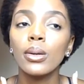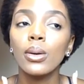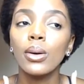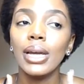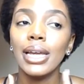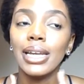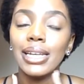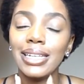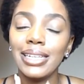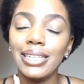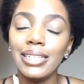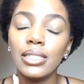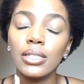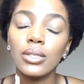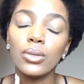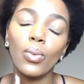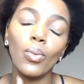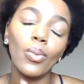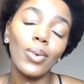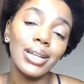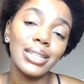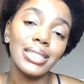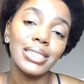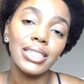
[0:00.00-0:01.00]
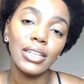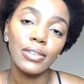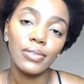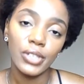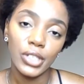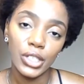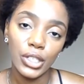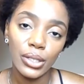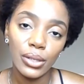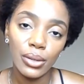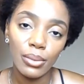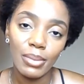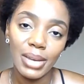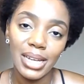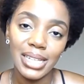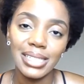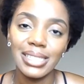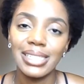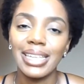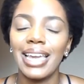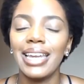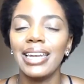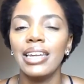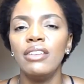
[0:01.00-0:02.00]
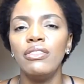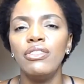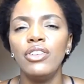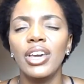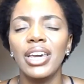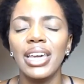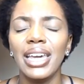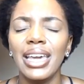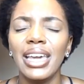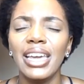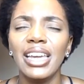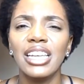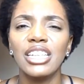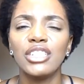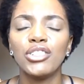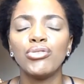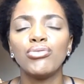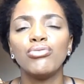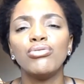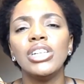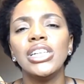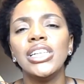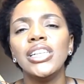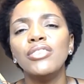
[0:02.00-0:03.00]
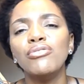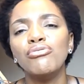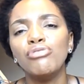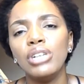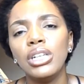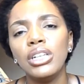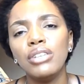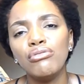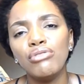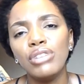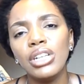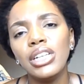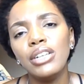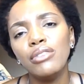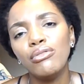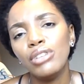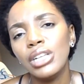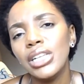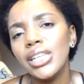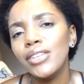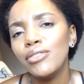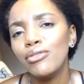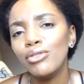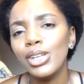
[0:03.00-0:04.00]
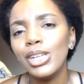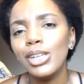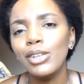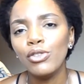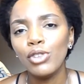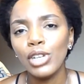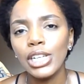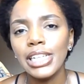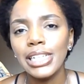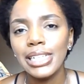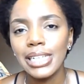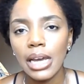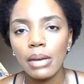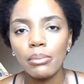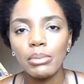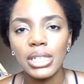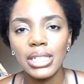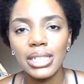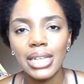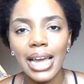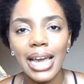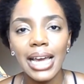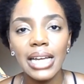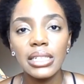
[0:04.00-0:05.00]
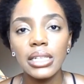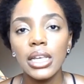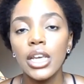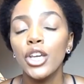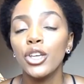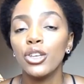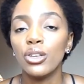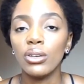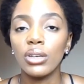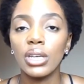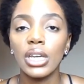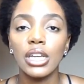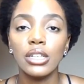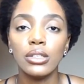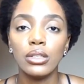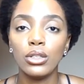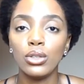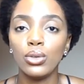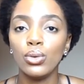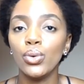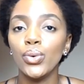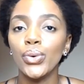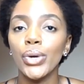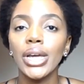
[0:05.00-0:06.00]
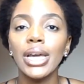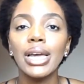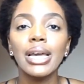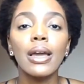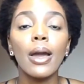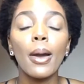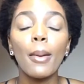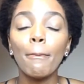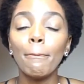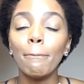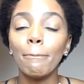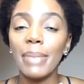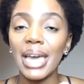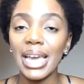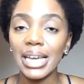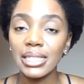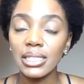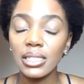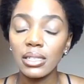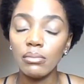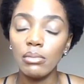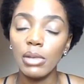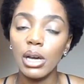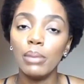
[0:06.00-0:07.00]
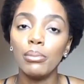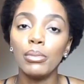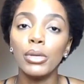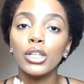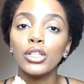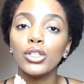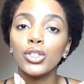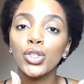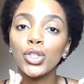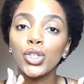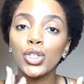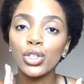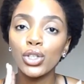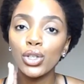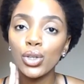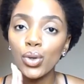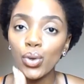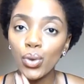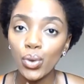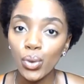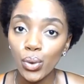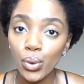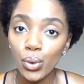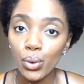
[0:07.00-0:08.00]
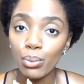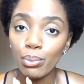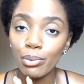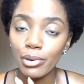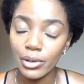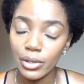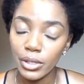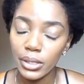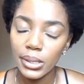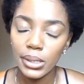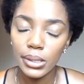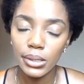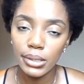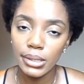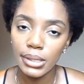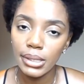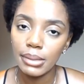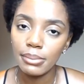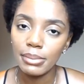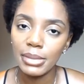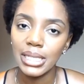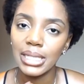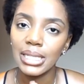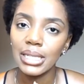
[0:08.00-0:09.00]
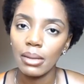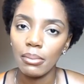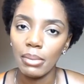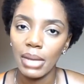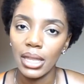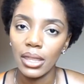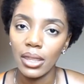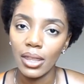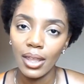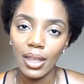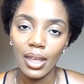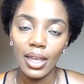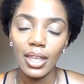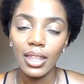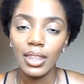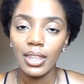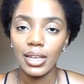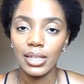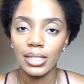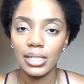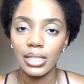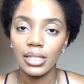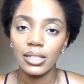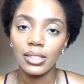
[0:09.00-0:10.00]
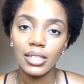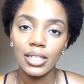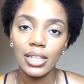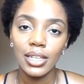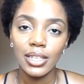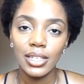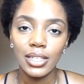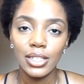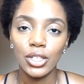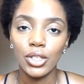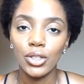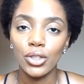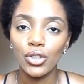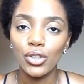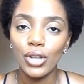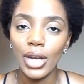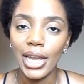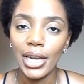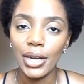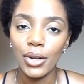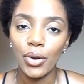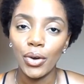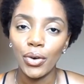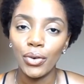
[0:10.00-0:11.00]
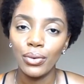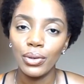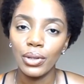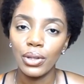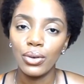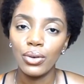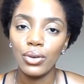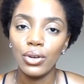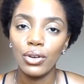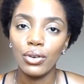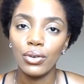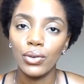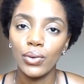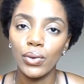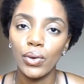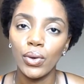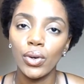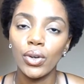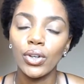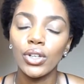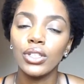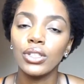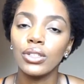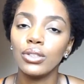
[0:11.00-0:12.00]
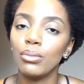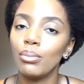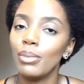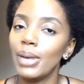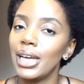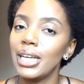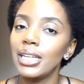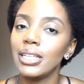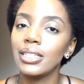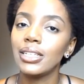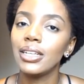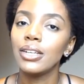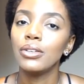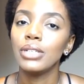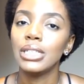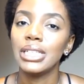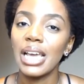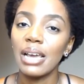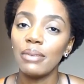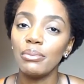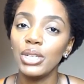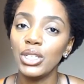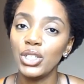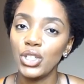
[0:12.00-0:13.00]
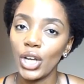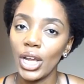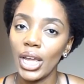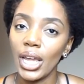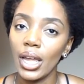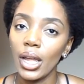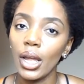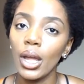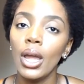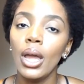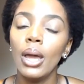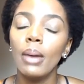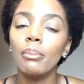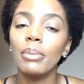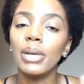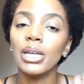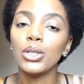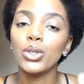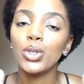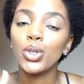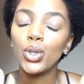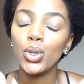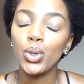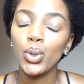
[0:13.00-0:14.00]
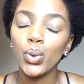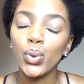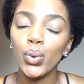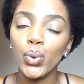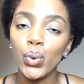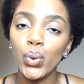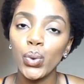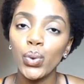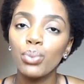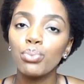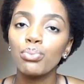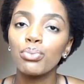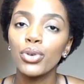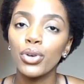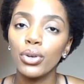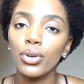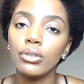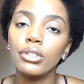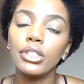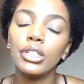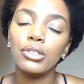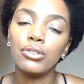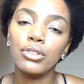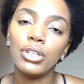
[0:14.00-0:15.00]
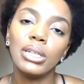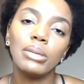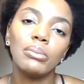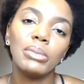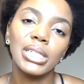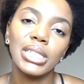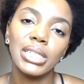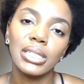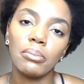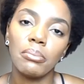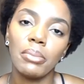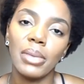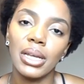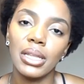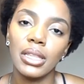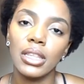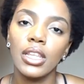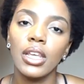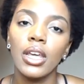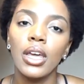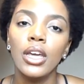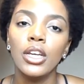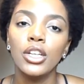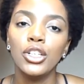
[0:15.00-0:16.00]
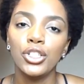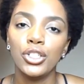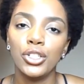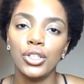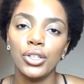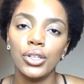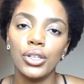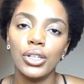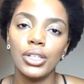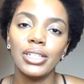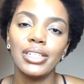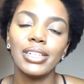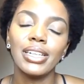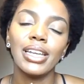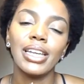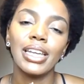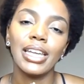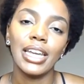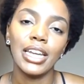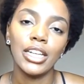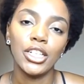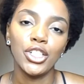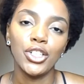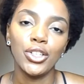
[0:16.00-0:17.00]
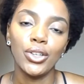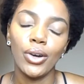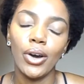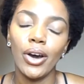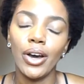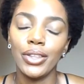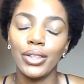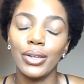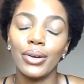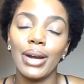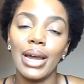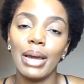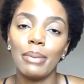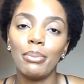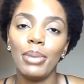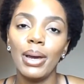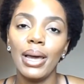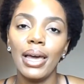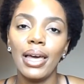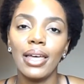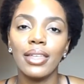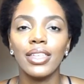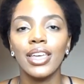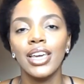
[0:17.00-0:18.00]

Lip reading: at least once every 2 months. And if your hair is really damaged, guys, you can do maximum 2 protein treatments a month. That's it. Don't try to go for 3 or 4 because you might damage your hair. But 2 protein treatments a month should get you on the right path.